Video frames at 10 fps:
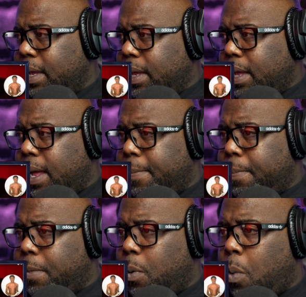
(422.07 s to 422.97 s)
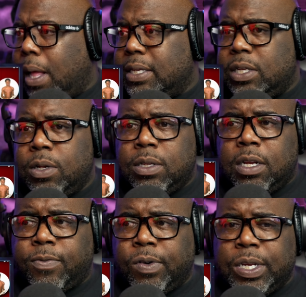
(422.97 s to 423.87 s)
um, while still
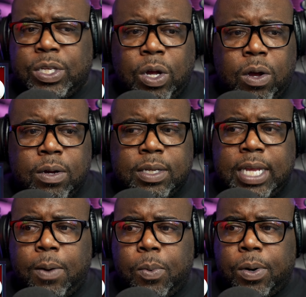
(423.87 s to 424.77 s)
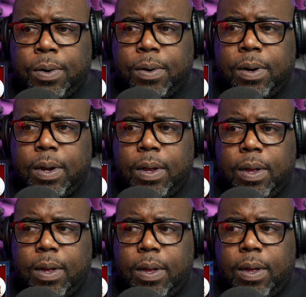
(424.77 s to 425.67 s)
delivering songs that were
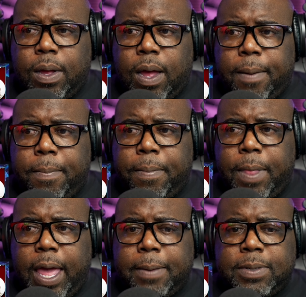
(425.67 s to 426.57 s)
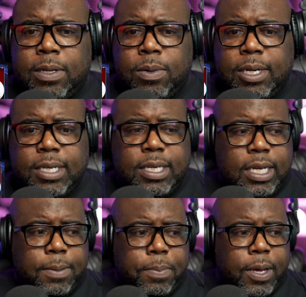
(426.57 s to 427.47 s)
um, absolutely
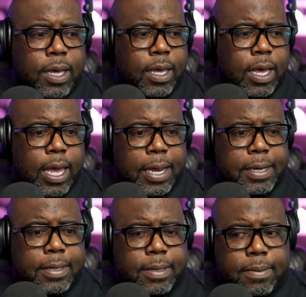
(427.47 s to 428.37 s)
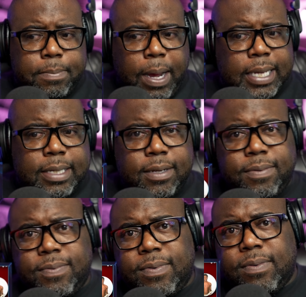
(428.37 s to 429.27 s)
deep and
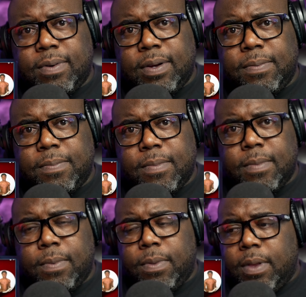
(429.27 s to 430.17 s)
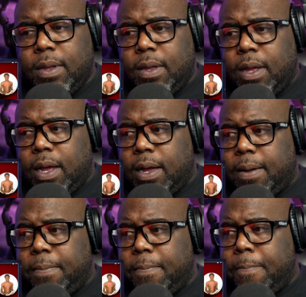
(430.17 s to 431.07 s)
positive, right?
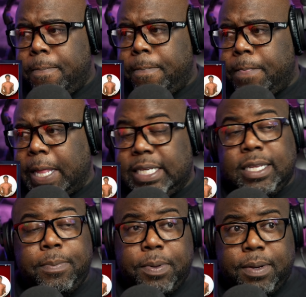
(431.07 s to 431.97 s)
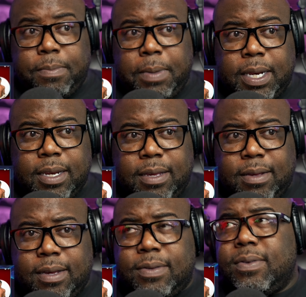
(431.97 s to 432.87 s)
Um, slipping mainly,
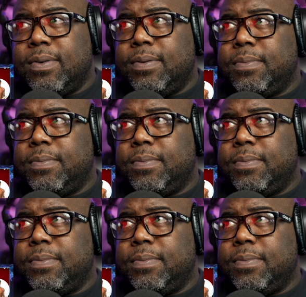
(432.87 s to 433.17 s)
guys, right?